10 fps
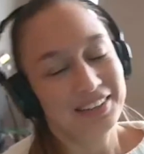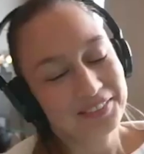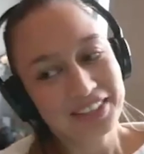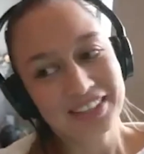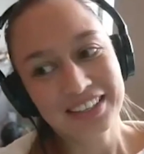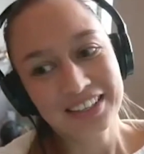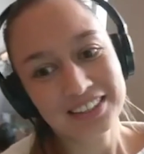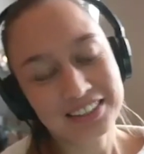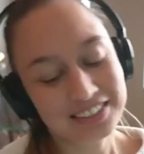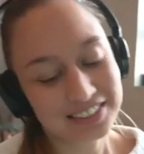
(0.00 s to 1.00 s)
I mean,
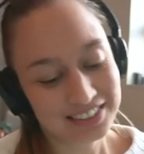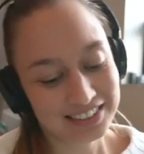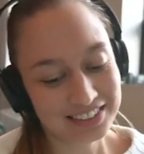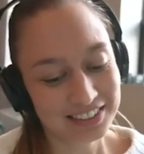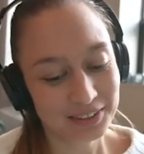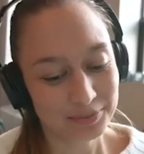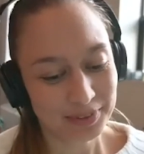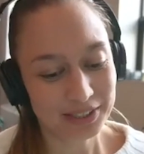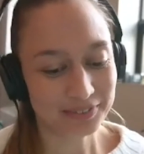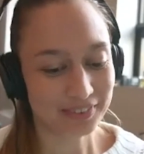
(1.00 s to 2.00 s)
it's a
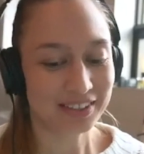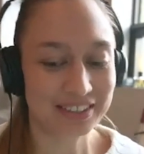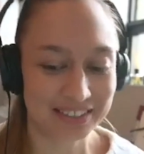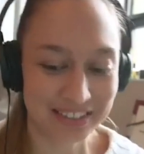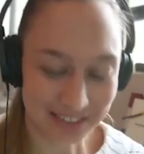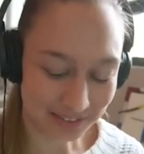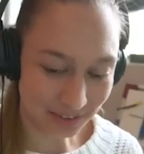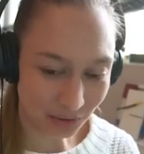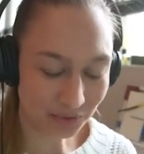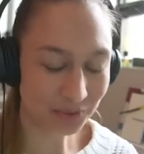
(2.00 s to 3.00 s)
bit of a
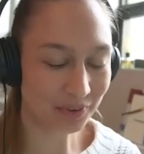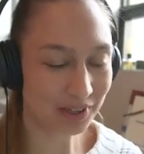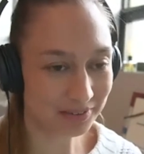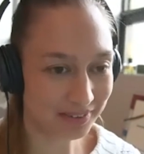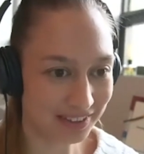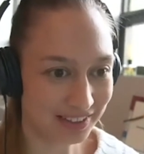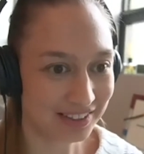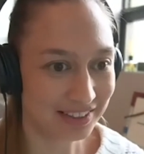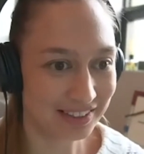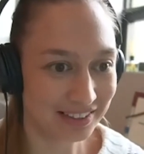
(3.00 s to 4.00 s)

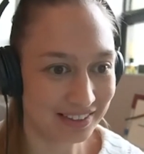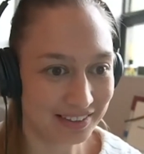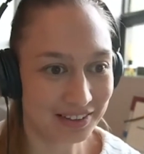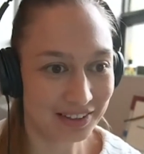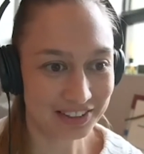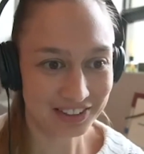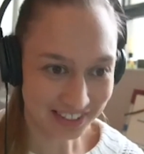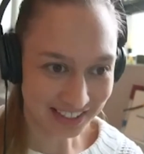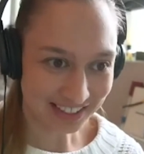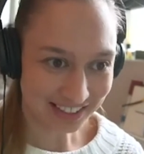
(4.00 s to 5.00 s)
overwhelming
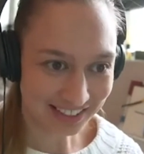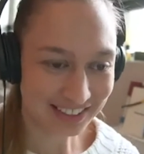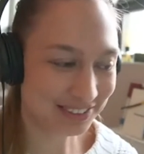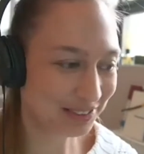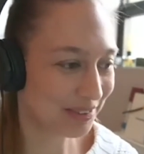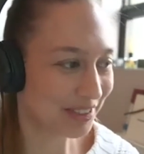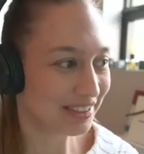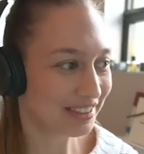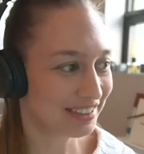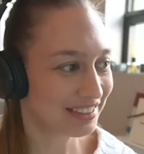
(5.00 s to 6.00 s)
undertaking, to be
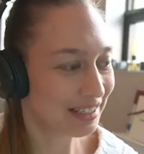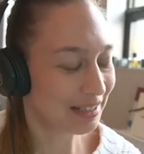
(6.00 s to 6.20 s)
honest.